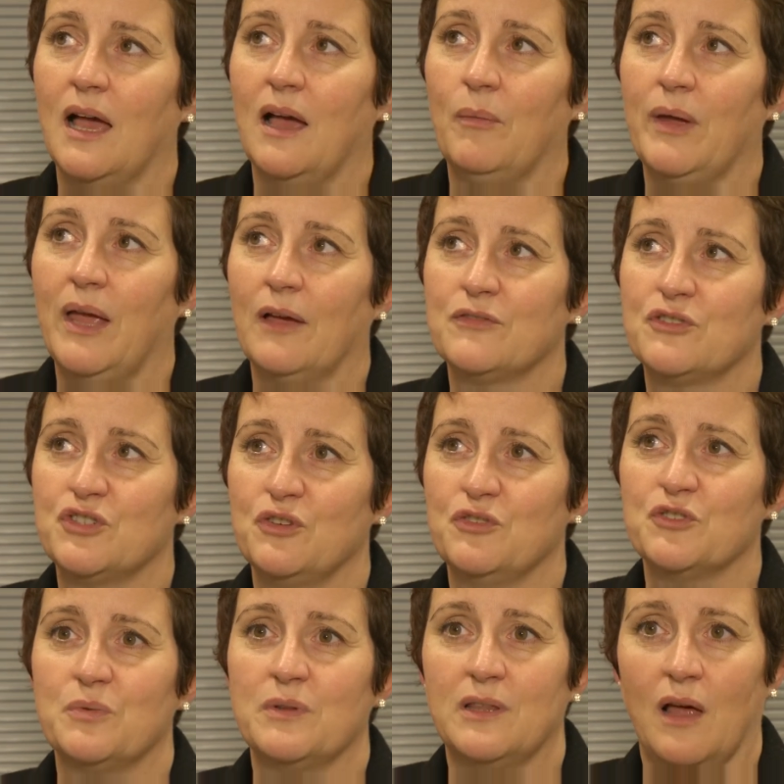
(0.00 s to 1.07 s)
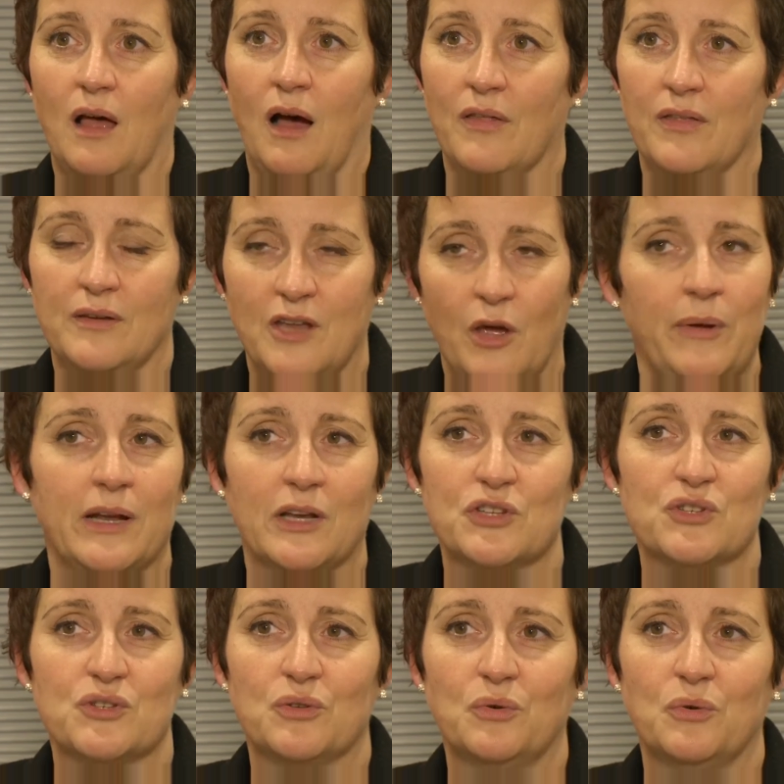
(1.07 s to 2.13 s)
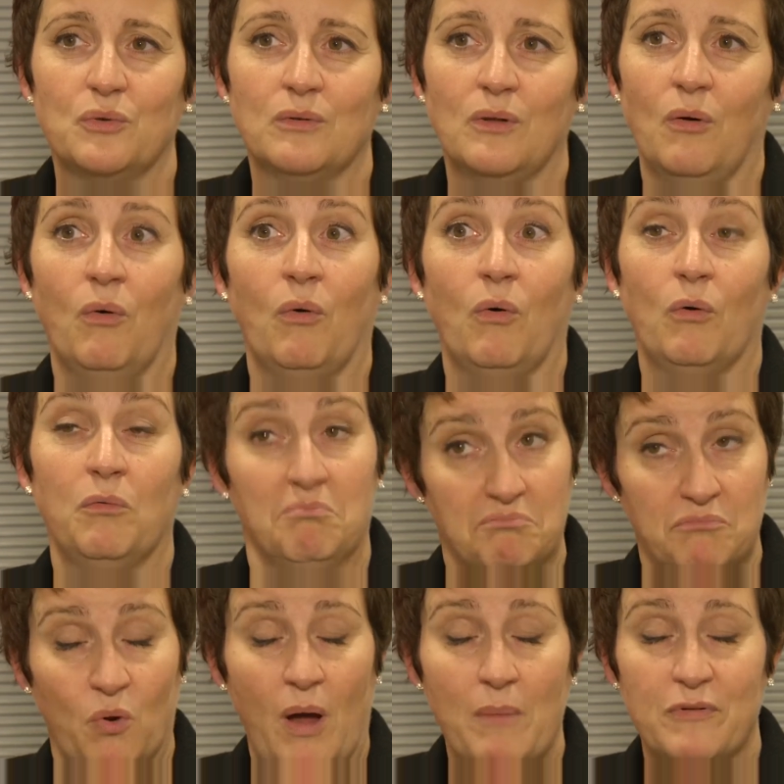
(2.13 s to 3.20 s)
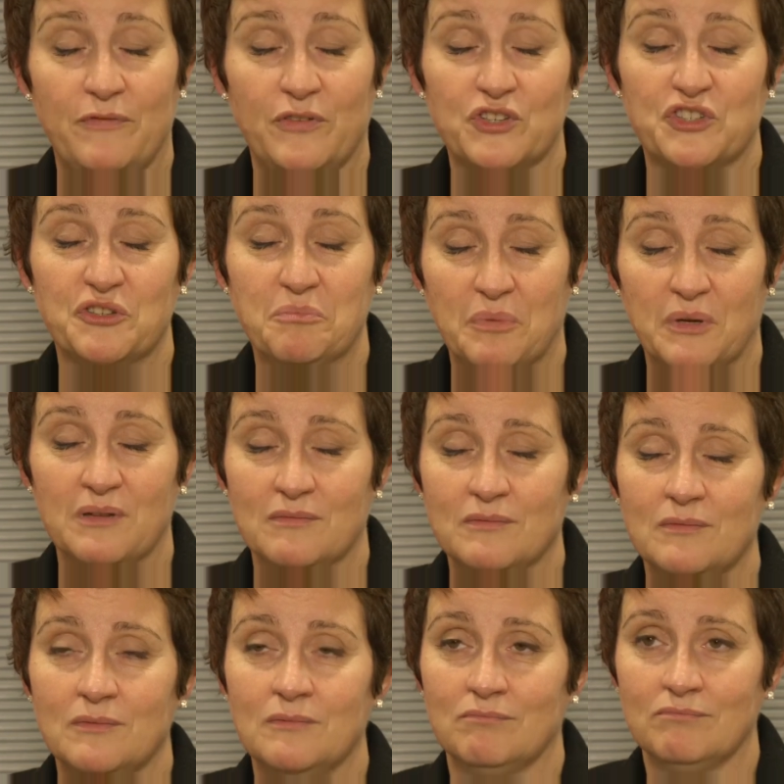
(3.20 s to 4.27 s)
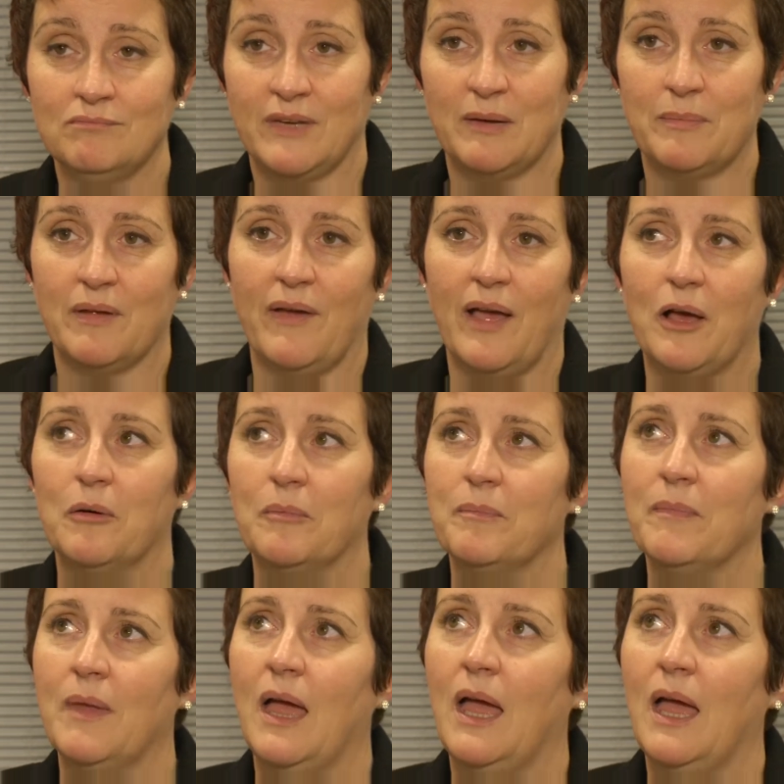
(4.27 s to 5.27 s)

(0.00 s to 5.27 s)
We have students with either no English at all or quite proficient but need a bit of help.